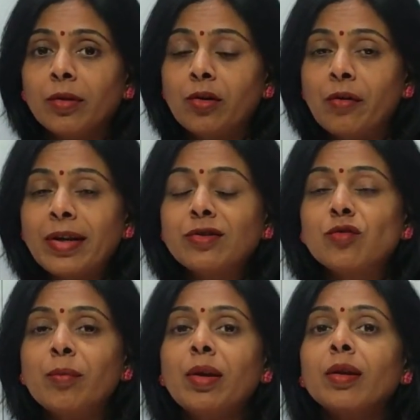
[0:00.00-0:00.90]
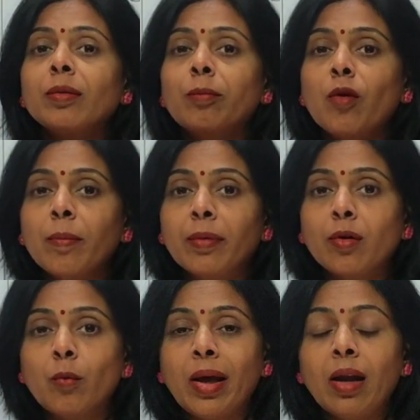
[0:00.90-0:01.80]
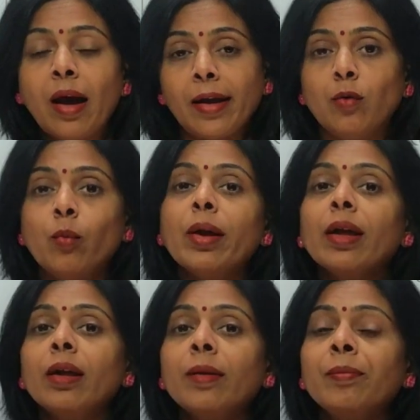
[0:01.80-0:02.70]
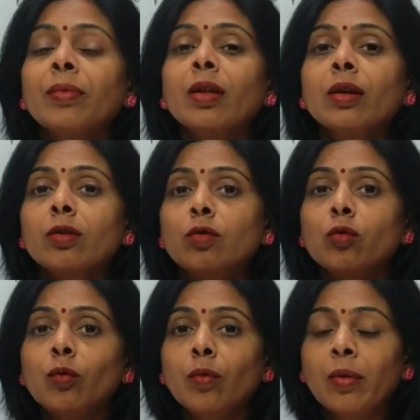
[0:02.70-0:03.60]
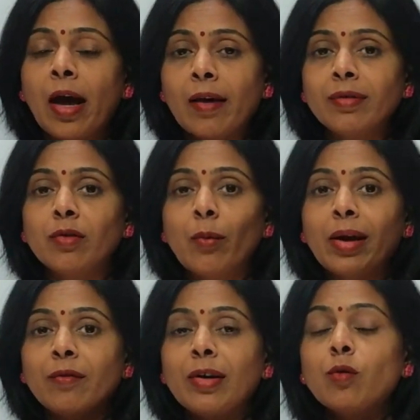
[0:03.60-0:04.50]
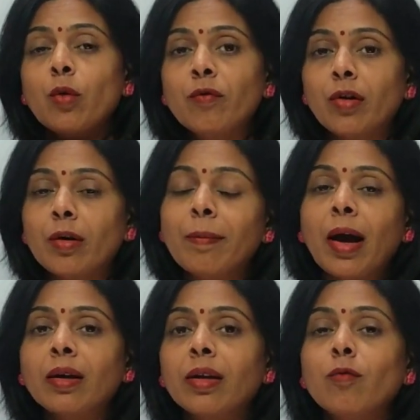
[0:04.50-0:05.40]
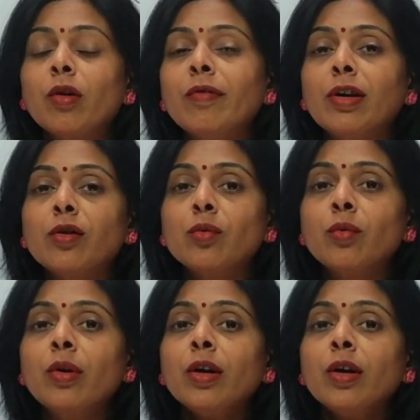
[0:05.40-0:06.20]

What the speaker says: dress to be in a proper well-ironed way, to have it well when you're going for a party, what will you do?